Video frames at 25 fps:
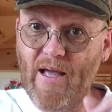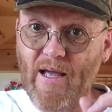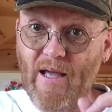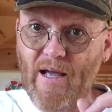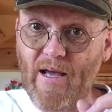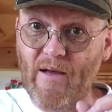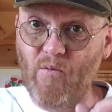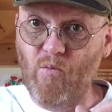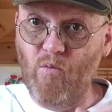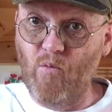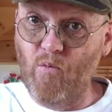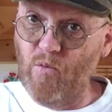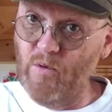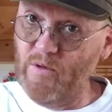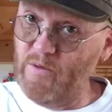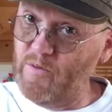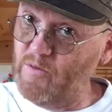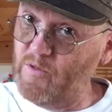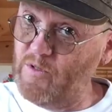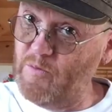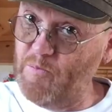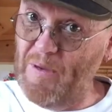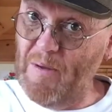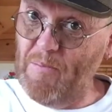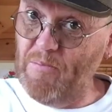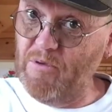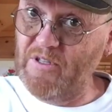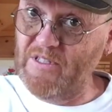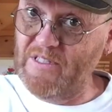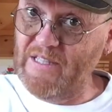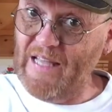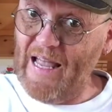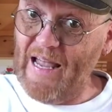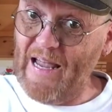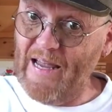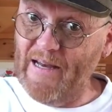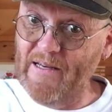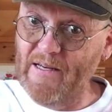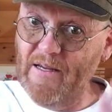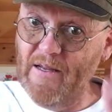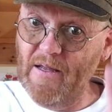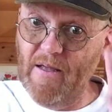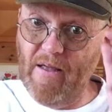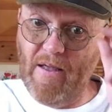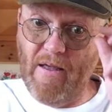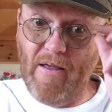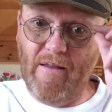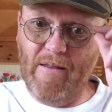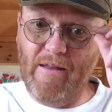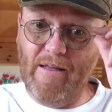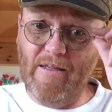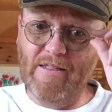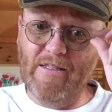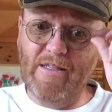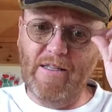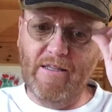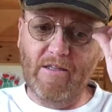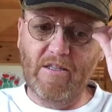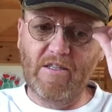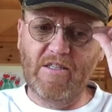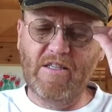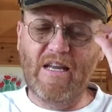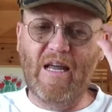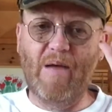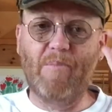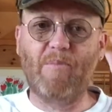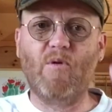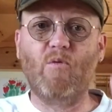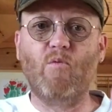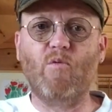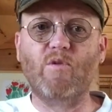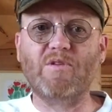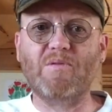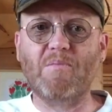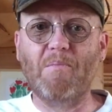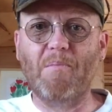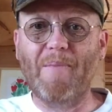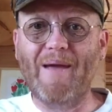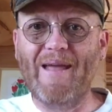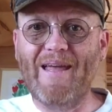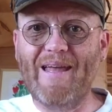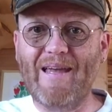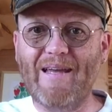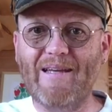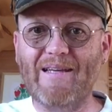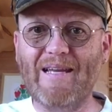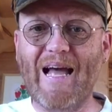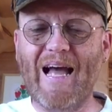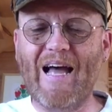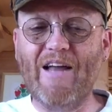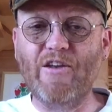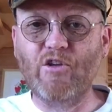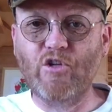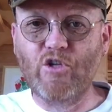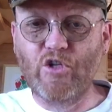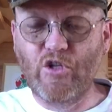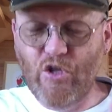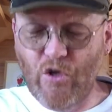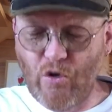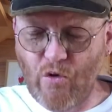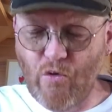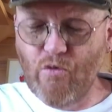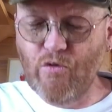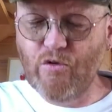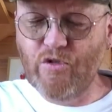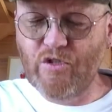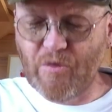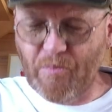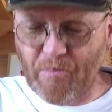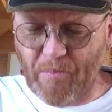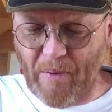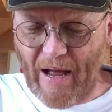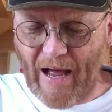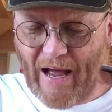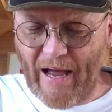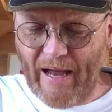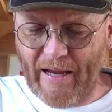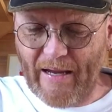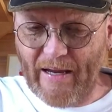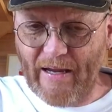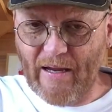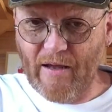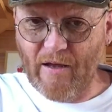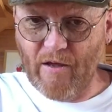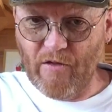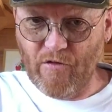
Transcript: And people said that Snickersnapper was made and used by